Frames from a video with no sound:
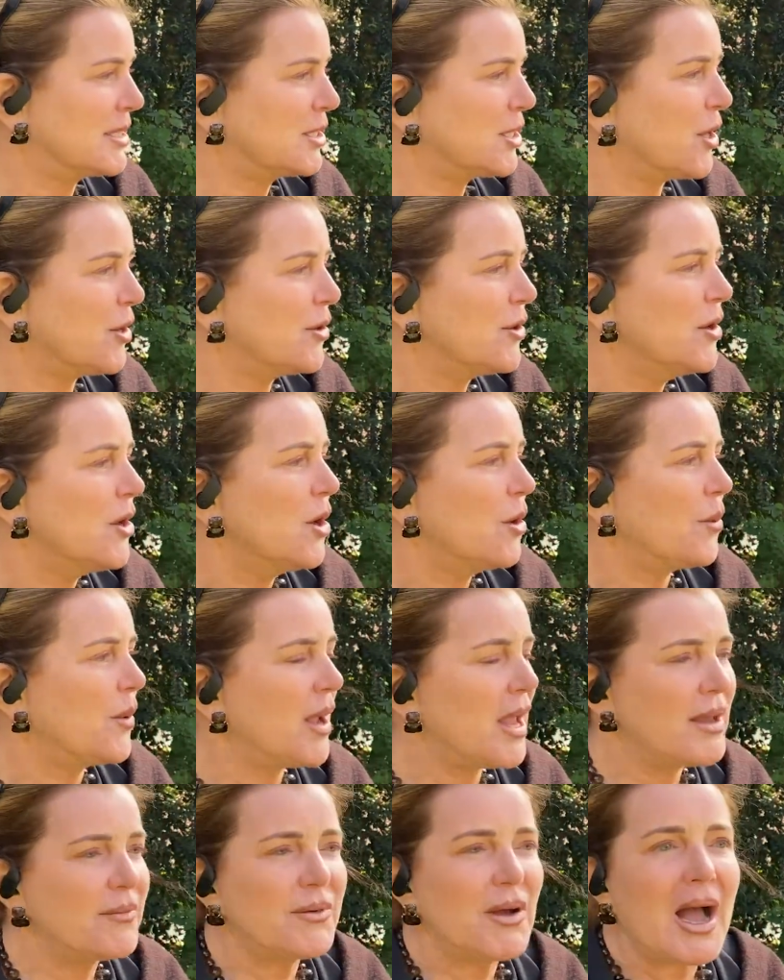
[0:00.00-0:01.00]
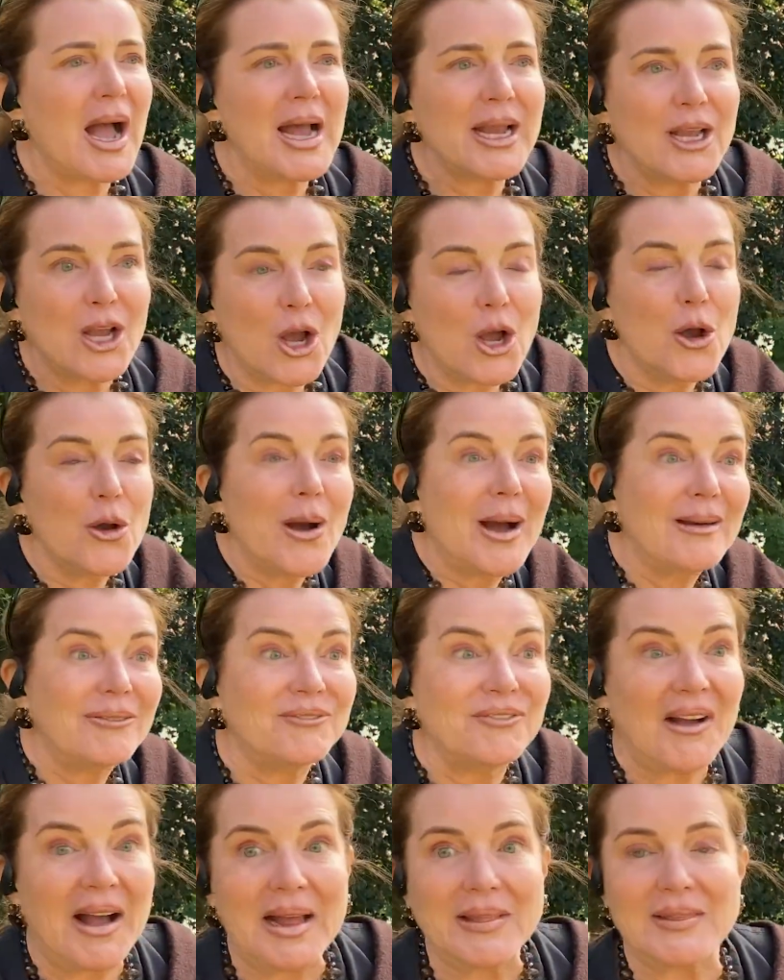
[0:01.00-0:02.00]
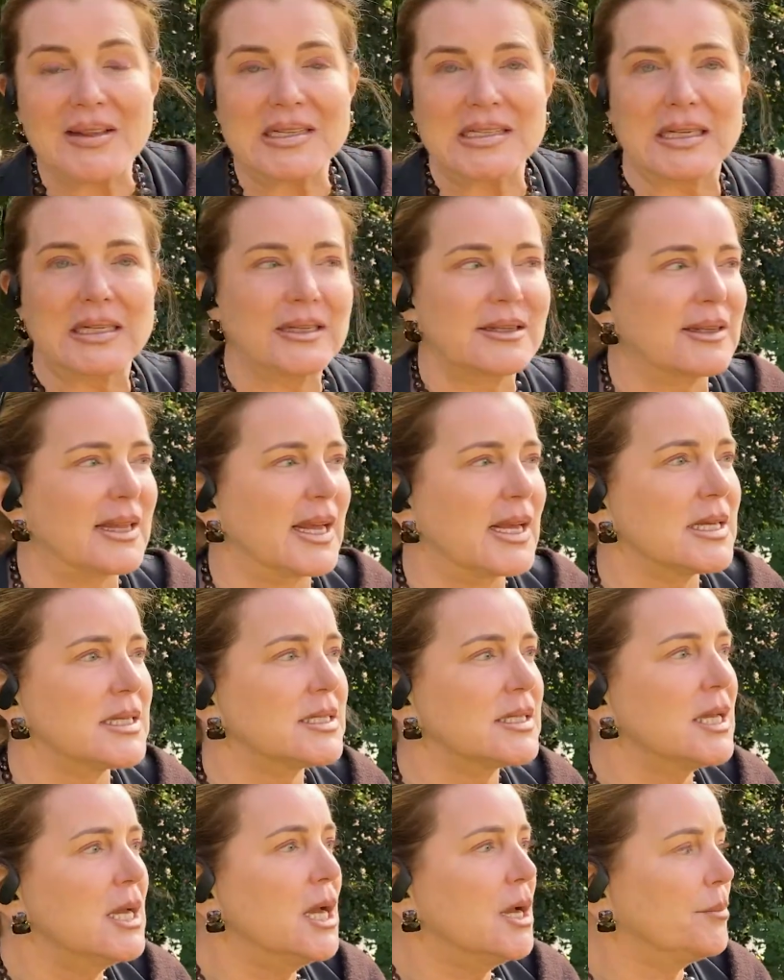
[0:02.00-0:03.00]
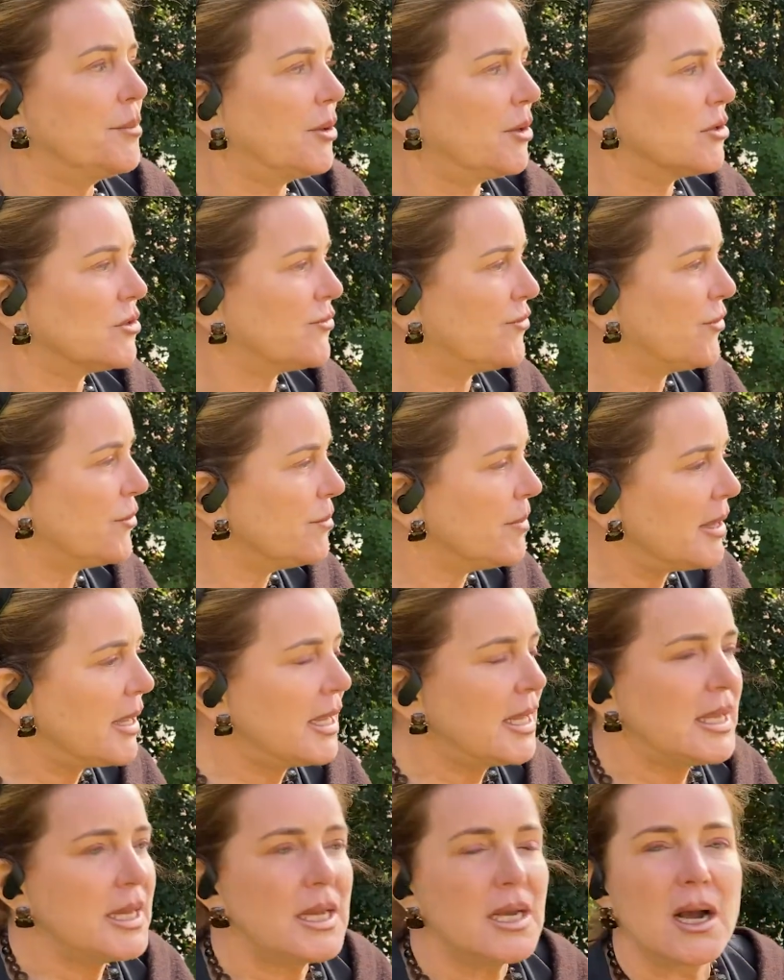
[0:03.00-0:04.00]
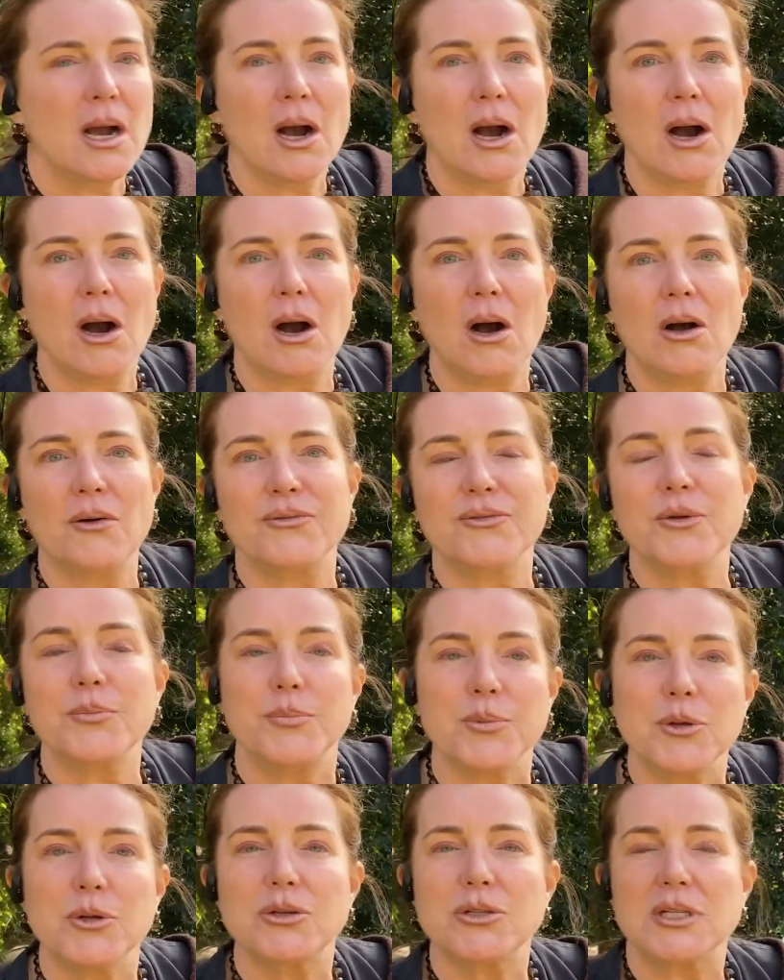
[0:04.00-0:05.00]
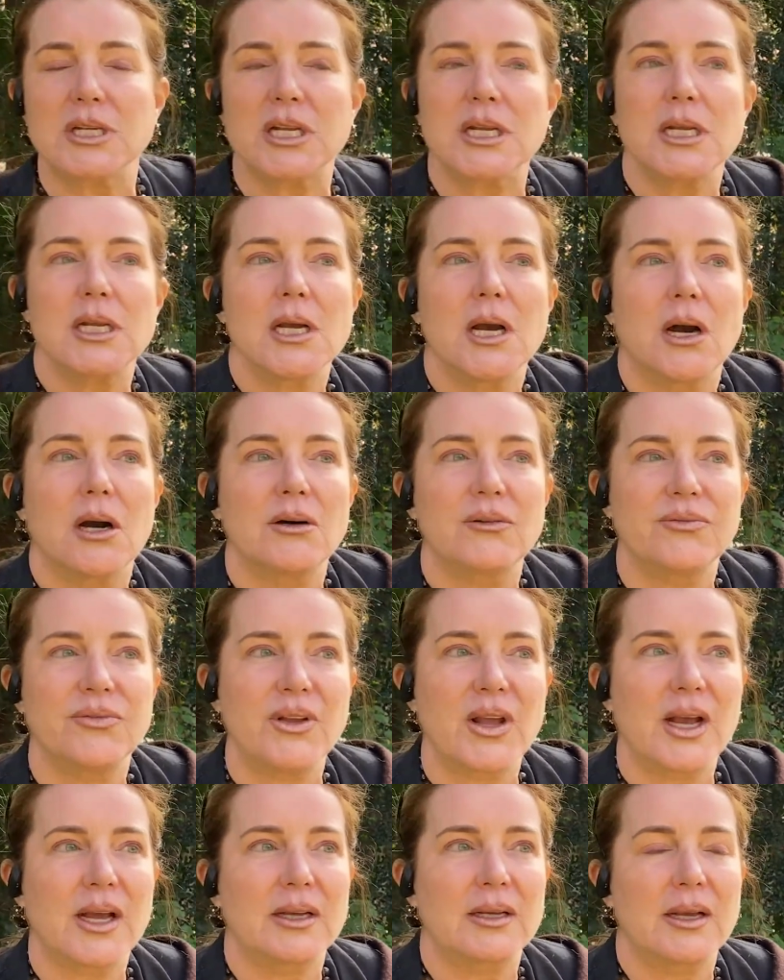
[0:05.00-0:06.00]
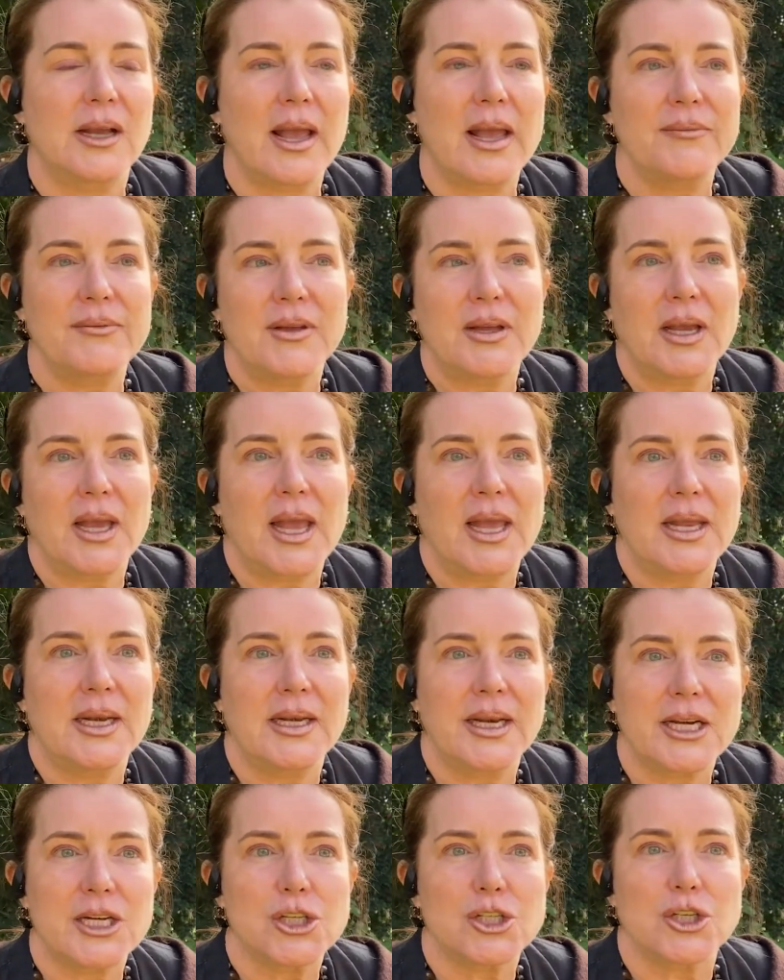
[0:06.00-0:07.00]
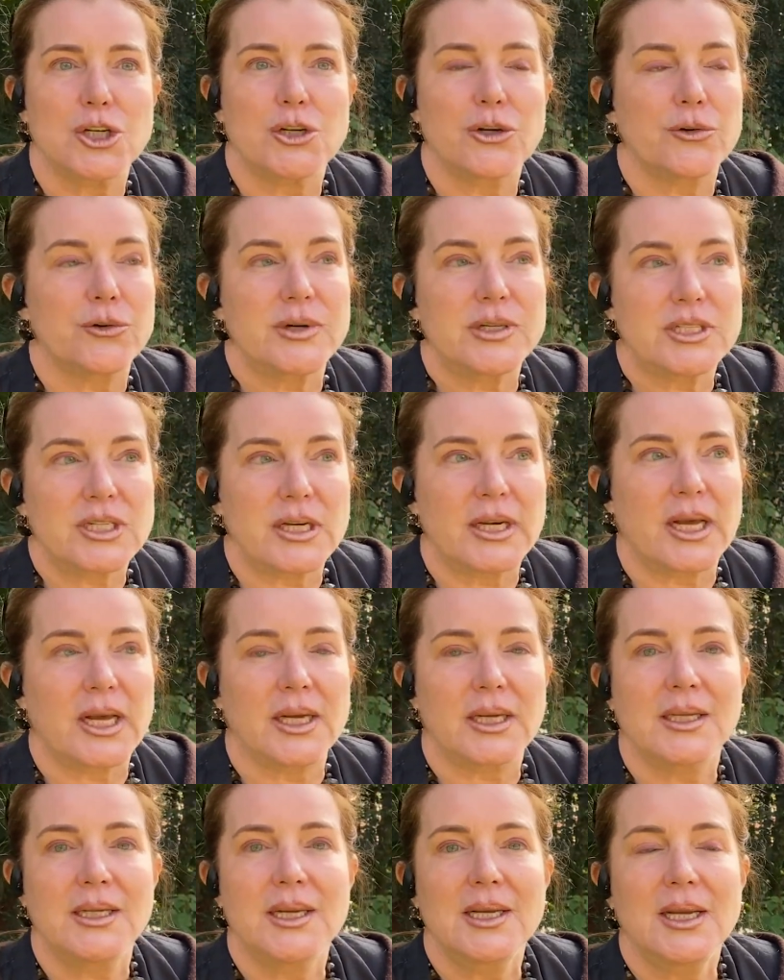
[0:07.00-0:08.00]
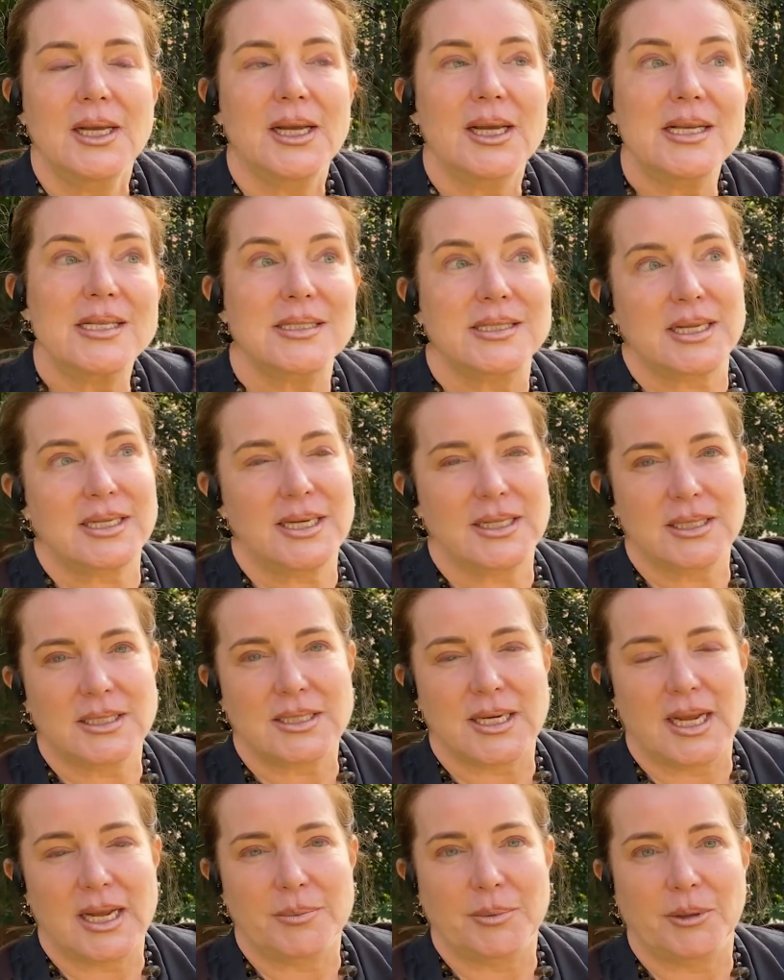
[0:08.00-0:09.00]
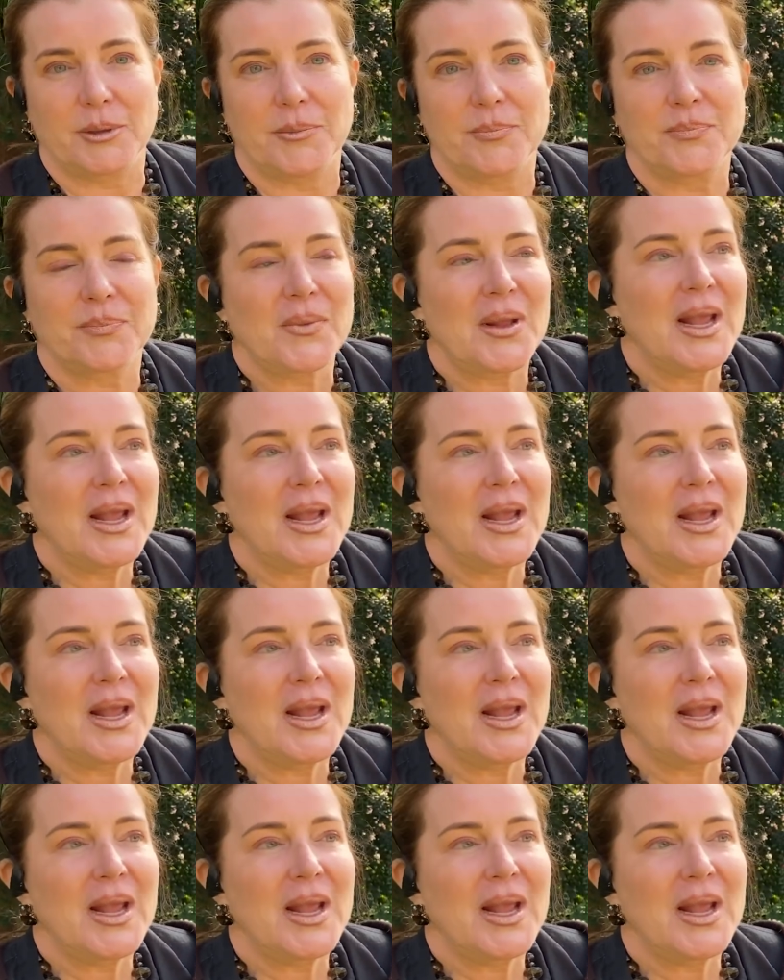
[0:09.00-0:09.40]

So wherever I go, I find these little things, because for me, half the beauty of having a luncheon or a dinner is setting the table.